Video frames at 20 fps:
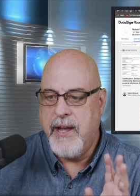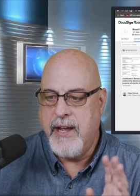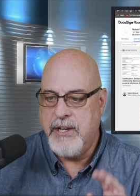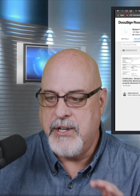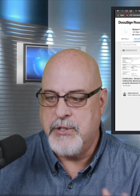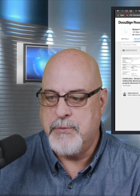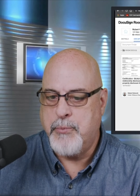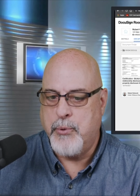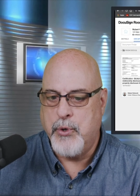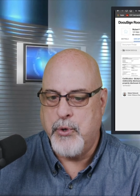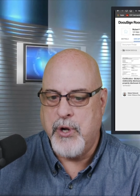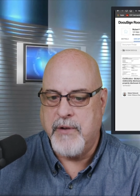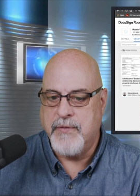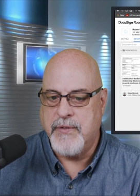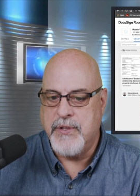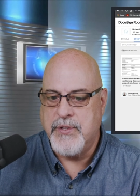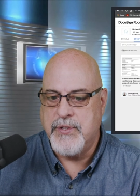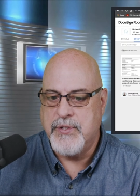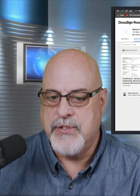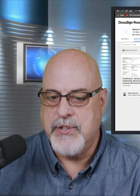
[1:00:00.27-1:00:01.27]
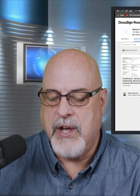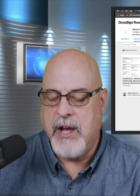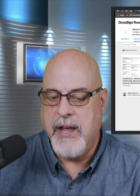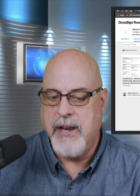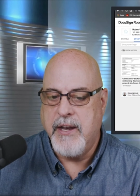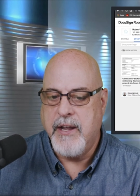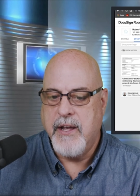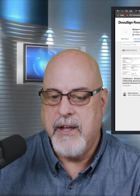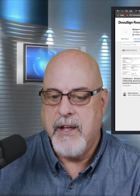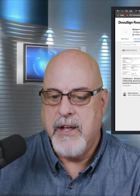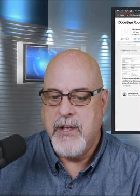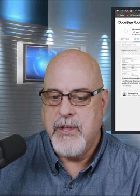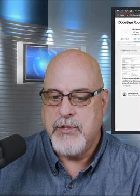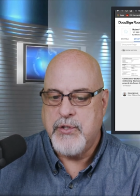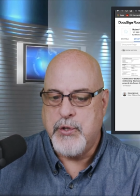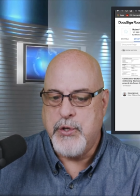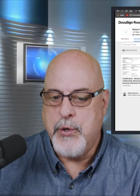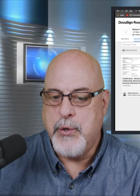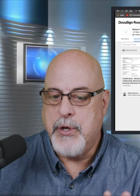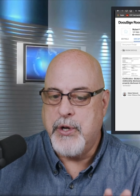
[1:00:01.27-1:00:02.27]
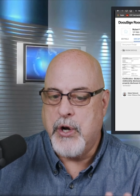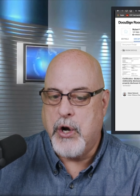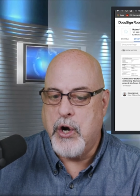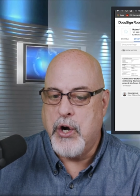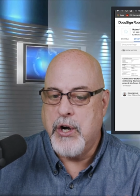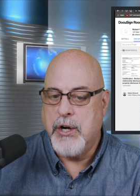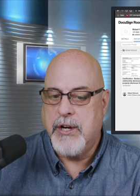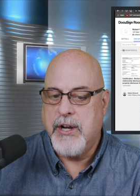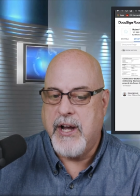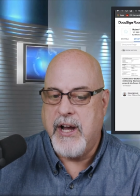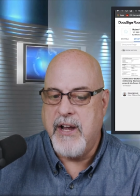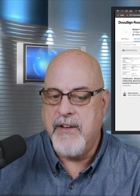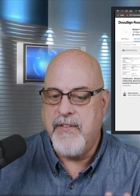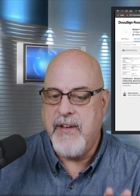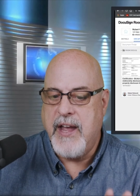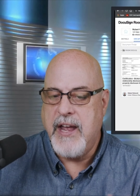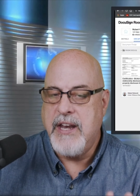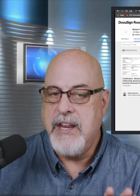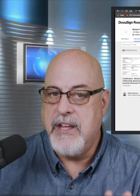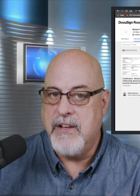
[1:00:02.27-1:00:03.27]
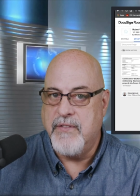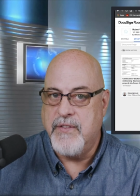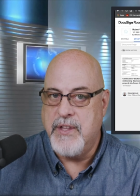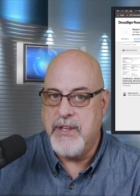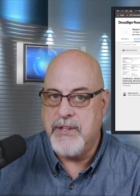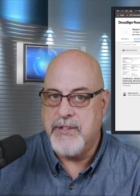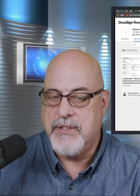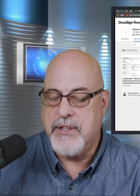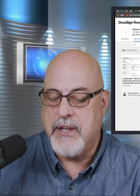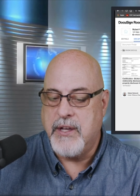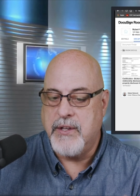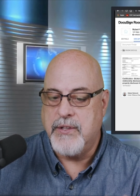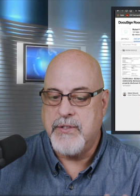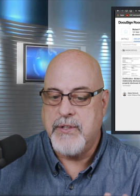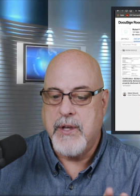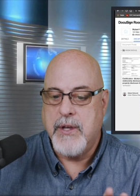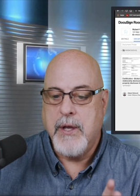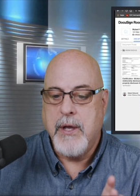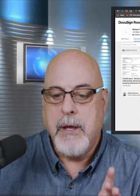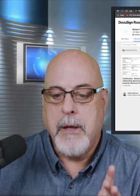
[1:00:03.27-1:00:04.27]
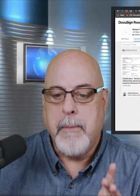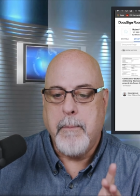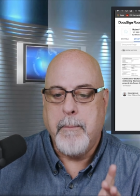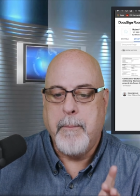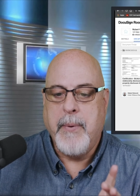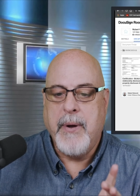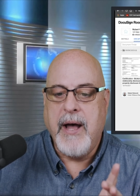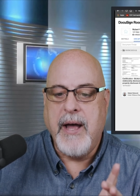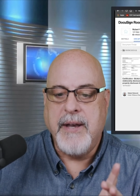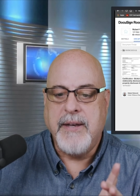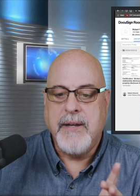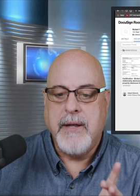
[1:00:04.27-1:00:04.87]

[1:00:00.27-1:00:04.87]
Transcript: and just put it off to the side. So you can archive any of these things. But